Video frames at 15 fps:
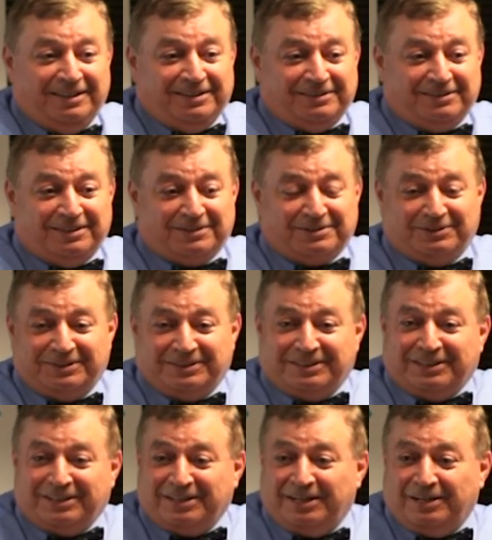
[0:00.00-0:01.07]

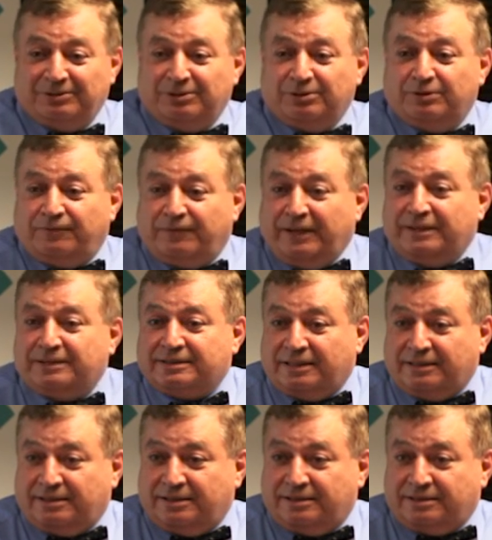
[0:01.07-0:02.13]
Dracula, how do you fake
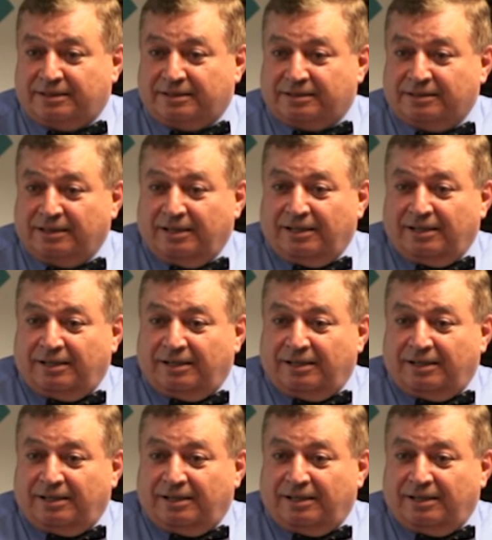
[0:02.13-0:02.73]
statistics?